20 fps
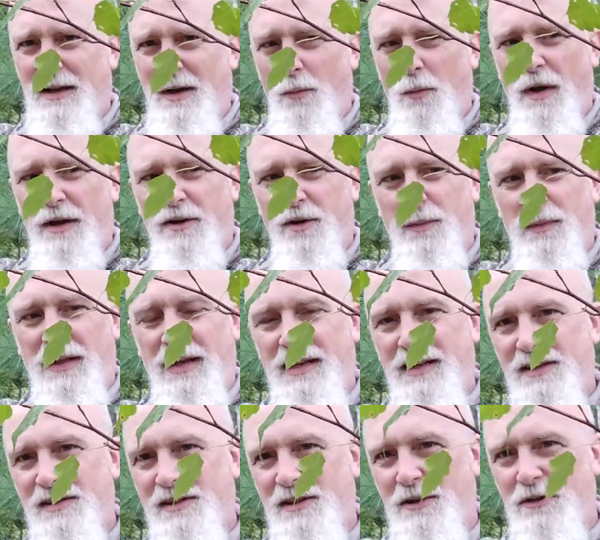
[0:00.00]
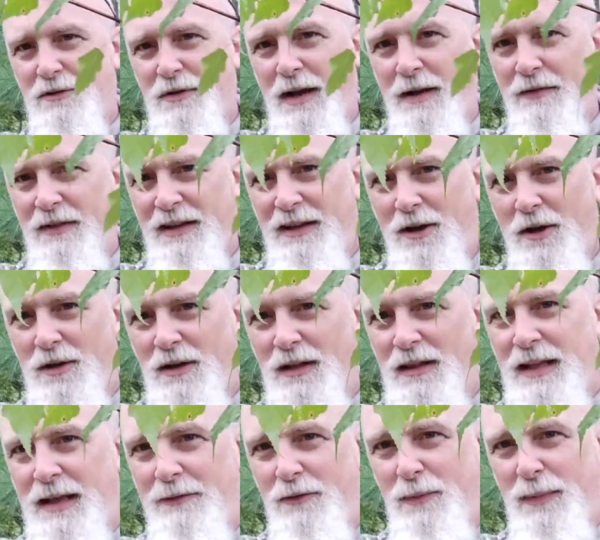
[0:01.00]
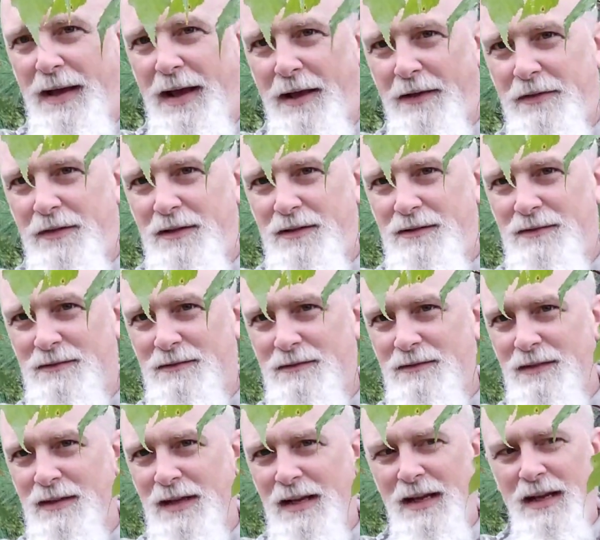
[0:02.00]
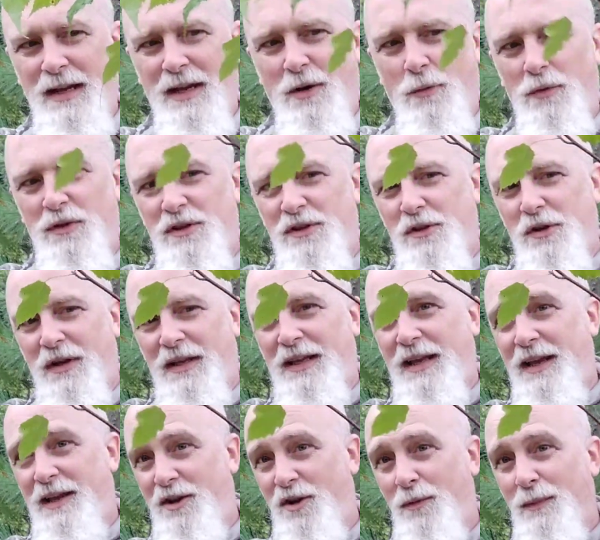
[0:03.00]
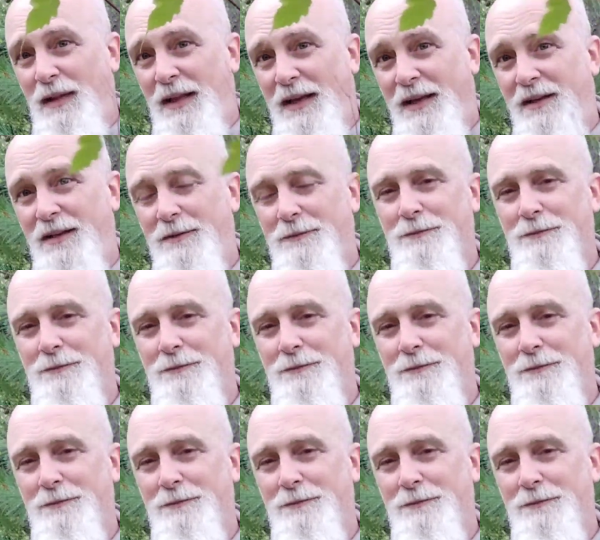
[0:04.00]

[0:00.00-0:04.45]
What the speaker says: while your blade is still traveling on a level path, which is going to kink your blade.